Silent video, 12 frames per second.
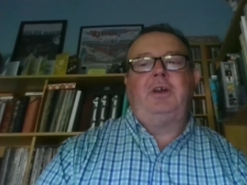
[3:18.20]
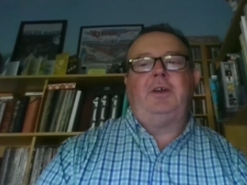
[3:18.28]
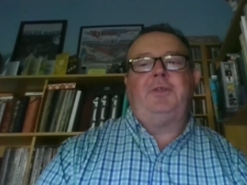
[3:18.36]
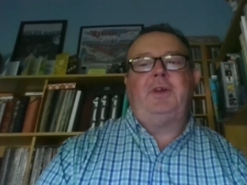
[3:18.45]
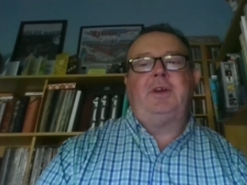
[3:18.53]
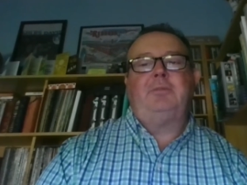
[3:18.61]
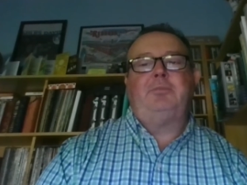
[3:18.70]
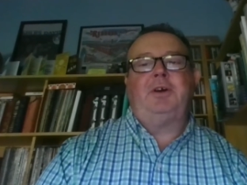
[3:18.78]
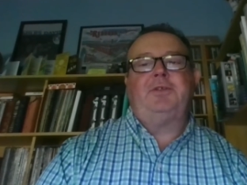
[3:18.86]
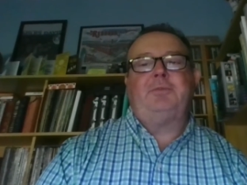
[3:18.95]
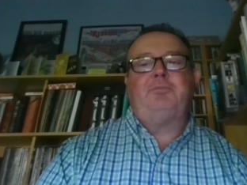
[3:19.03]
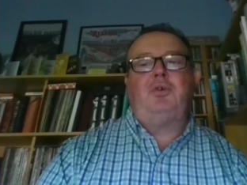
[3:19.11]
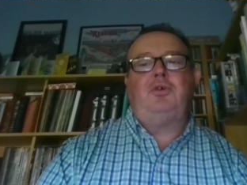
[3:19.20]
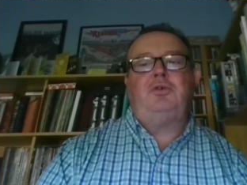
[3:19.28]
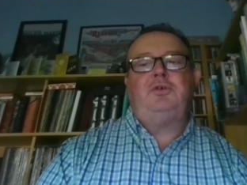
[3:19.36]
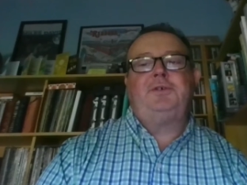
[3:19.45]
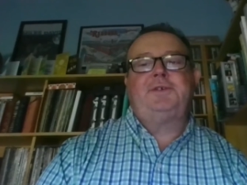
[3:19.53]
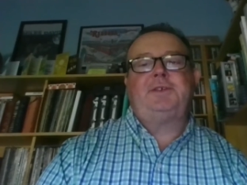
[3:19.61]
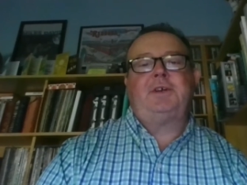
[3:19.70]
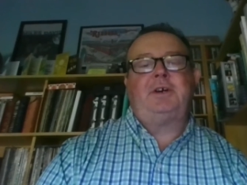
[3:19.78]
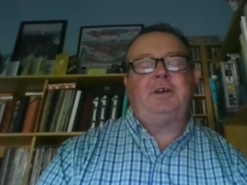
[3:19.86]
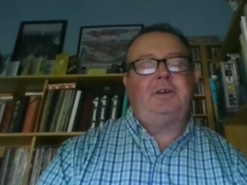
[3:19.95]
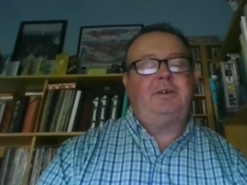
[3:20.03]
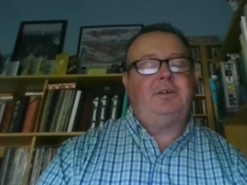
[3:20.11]
think about the polls,
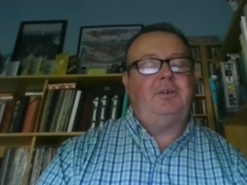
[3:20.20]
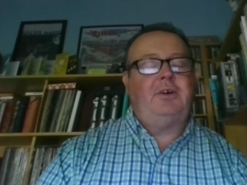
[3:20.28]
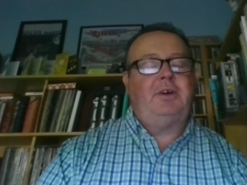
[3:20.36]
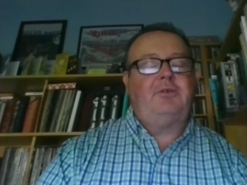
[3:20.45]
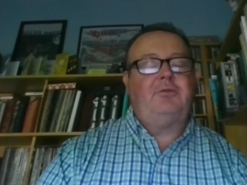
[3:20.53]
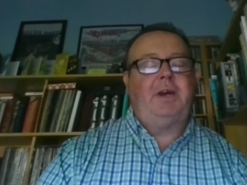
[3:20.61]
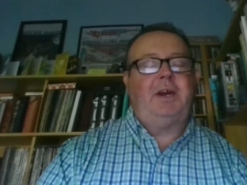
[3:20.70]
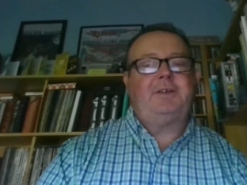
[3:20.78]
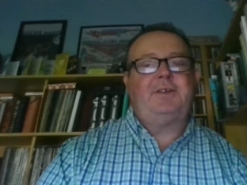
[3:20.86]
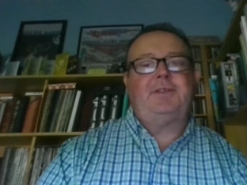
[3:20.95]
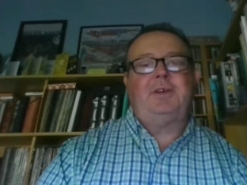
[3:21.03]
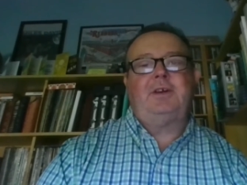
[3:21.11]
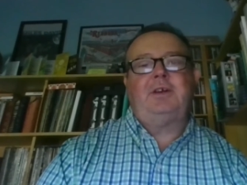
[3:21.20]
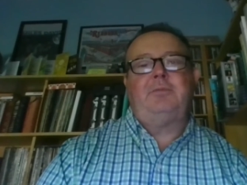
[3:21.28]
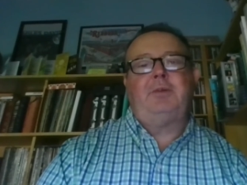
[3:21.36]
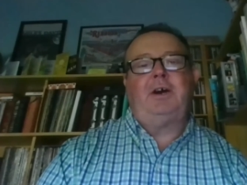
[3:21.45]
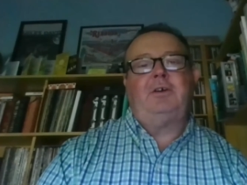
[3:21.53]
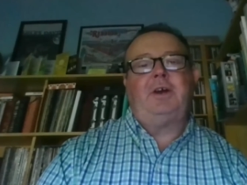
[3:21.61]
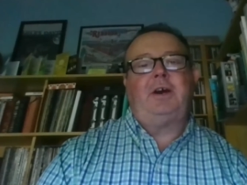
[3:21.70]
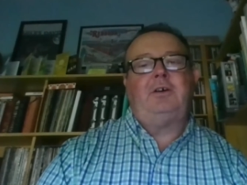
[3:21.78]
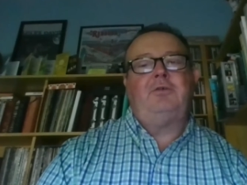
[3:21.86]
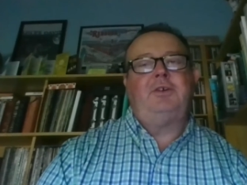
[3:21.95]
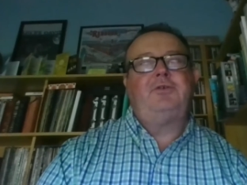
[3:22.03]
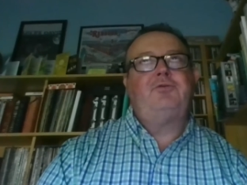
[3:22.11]
I go back to thinking about
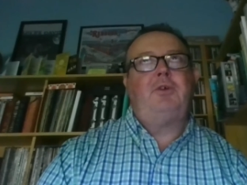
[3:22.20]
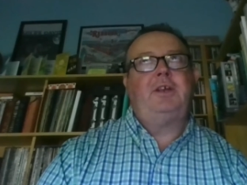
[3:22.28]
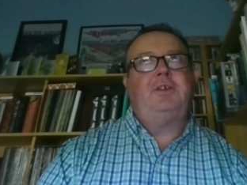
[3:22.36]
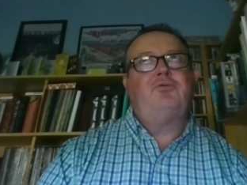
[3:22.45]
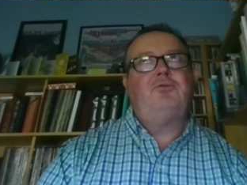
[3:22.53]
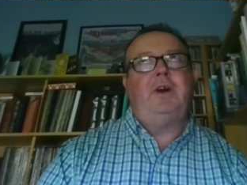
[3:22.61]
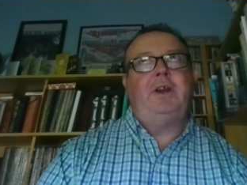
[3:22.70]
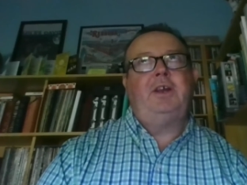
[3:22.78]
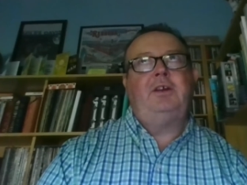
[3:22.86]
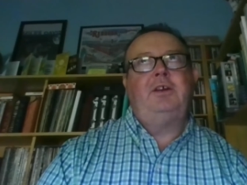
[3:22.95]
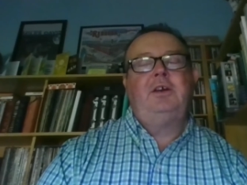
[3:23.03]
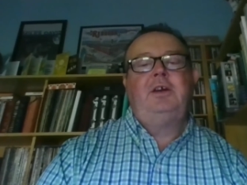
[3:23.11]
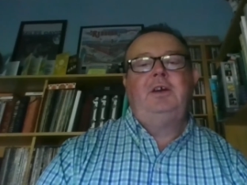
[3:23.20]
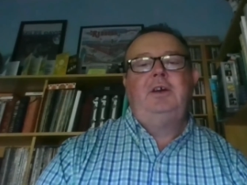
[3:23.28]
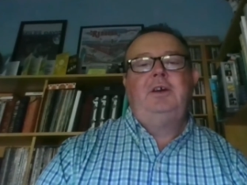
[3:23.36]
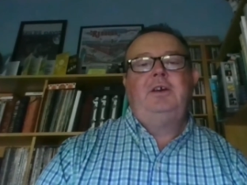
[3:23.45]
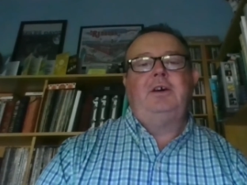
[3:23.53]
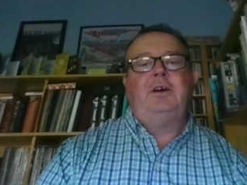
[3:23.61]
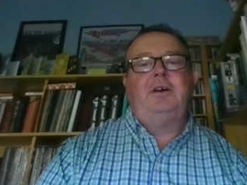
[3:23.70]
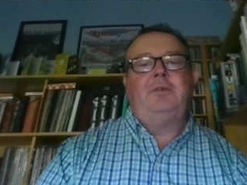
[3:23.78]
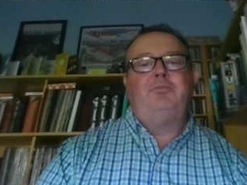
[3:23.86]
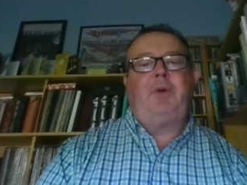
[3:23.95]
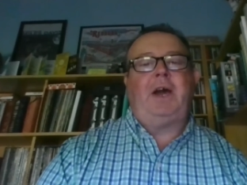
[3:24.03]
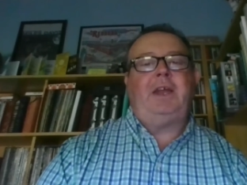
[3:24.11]
how in 2020,
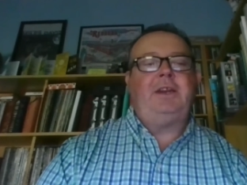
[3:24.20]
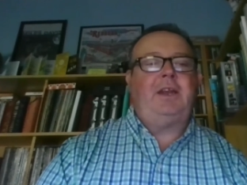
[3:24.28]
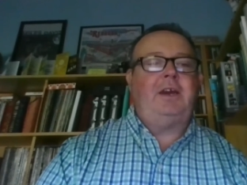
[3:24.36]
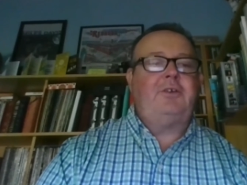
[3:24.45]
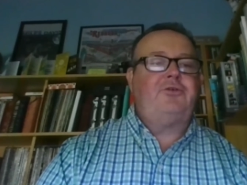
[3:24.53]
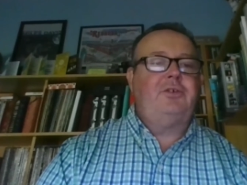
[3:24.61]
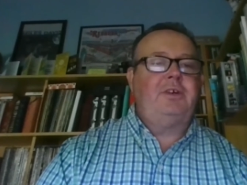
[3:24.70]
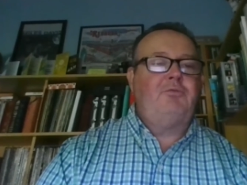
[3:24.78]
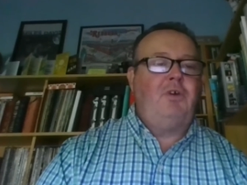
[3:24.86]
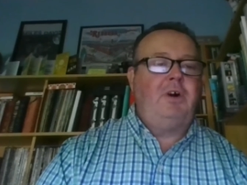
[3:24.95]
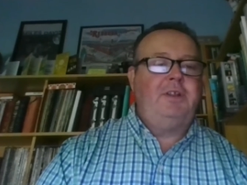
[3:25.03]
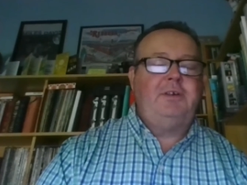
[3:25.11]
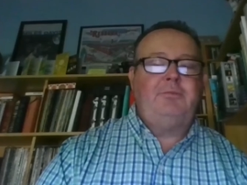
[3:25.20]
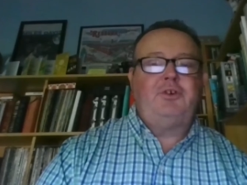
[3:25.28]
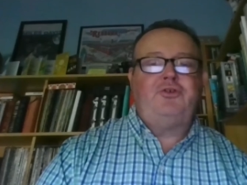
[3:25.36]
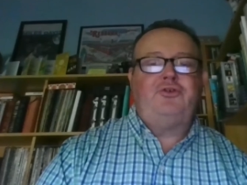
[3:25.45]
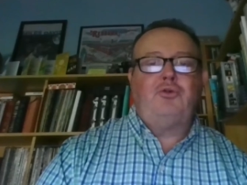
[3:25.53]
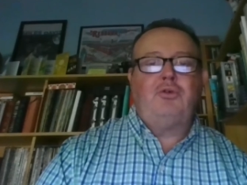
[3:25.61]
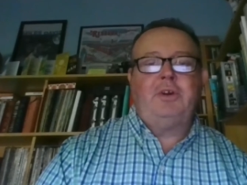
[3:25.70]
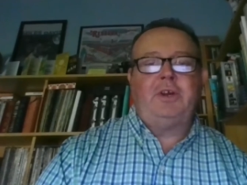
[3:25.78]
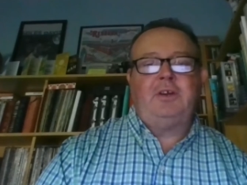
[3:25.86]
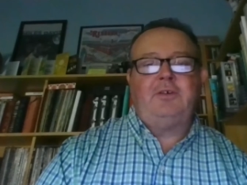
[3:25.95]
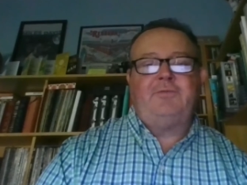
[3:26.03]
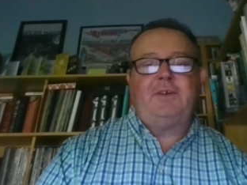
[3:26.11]
Biden actually won the
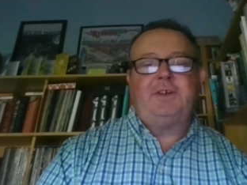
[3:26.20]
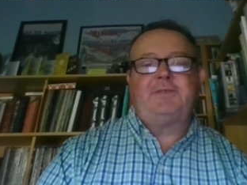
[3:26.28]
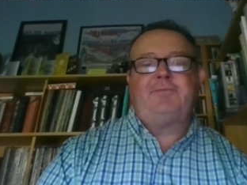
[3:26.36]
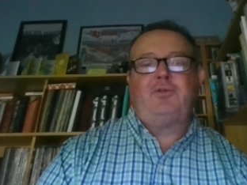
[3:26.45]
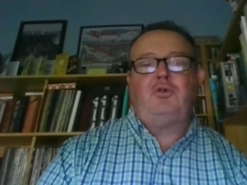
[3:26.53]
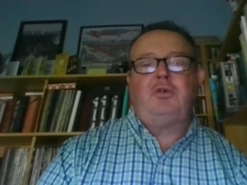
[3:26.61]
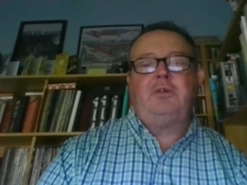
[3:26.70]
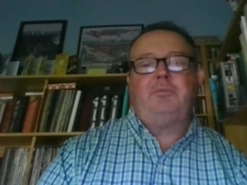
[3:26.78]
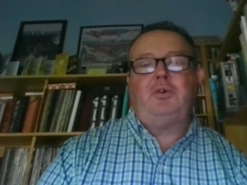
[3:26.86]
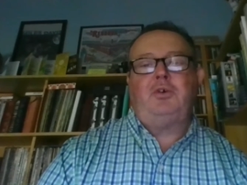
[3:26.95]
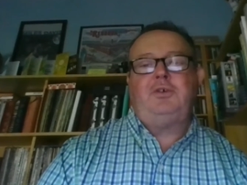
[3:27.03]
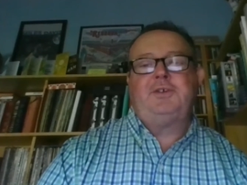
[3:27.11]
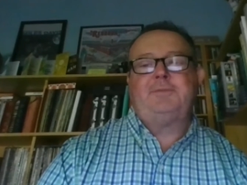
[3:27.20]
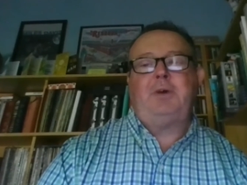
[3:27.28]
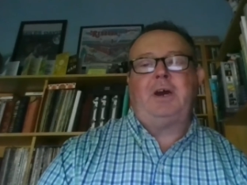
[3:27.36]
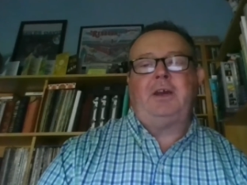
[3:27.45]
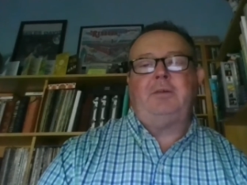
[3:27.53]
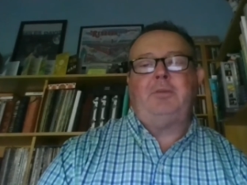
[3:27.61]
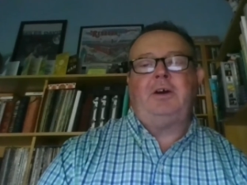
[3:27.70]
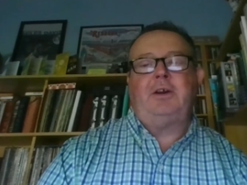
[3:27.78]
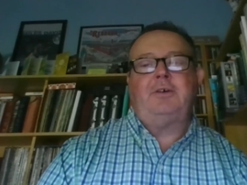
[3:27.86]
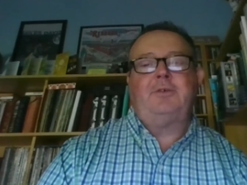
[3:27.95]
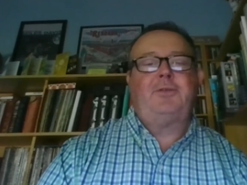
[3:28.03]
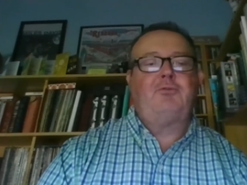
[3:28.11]
majority of these Florida polls by about
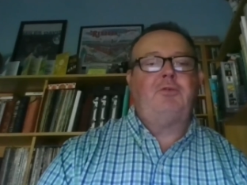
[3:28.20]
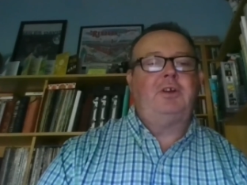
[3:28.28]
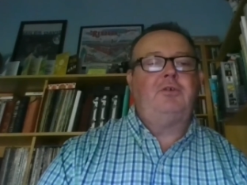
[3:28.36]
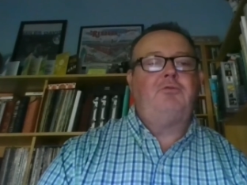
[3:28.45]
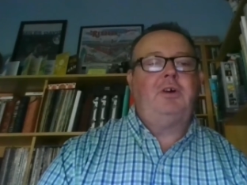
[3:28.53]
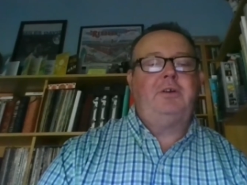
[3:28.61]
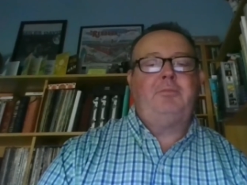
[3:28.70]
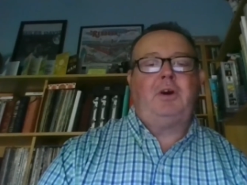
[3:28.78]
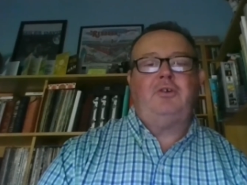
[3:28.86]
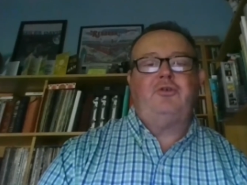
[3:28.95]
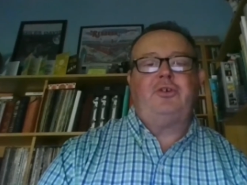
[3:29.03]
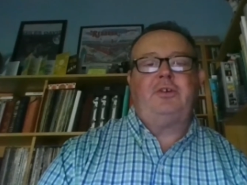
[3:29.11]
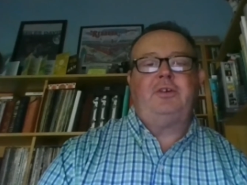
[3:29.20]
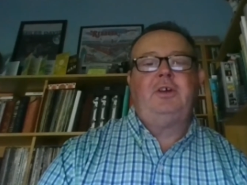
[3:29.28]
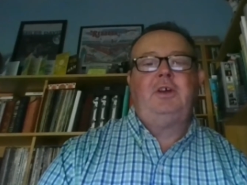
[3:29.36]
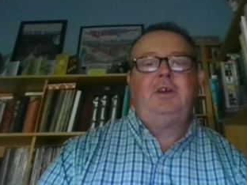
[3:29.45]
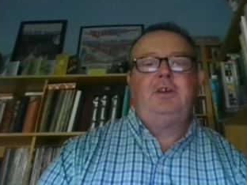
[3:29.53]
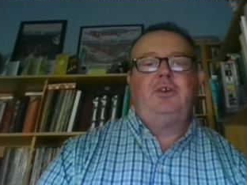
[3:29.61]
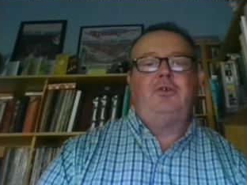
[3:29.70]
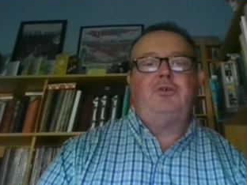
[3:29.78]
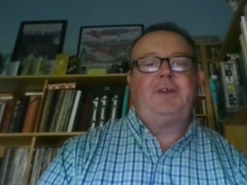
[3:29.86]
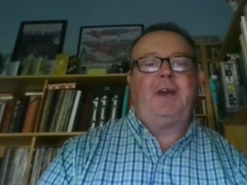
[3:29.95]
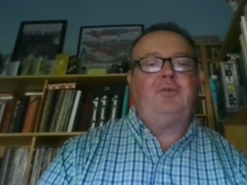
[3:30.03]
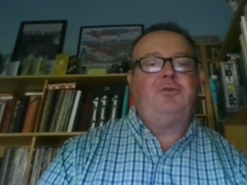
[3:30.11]
a 3-1 margin,
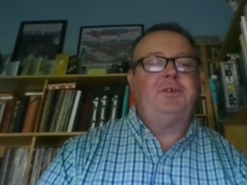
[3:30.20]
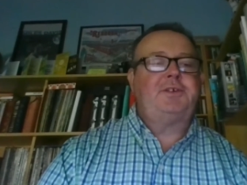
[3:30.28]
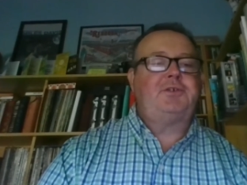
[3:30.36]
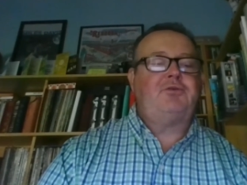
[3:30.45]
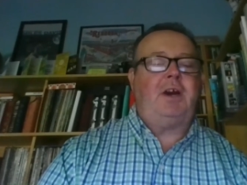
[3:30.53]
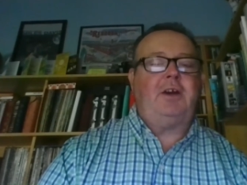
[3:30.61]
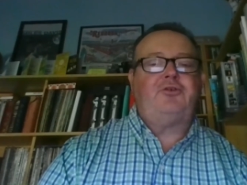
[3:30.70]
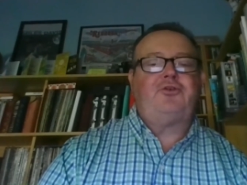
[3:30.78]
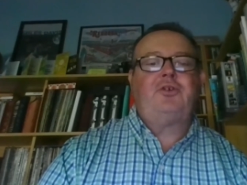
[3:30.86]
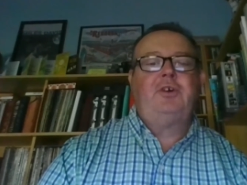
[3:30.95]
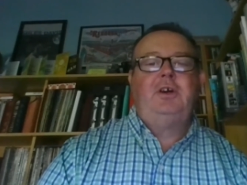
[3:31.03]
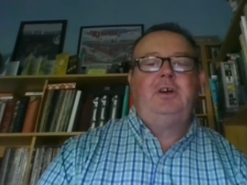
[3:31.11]
down the stretch.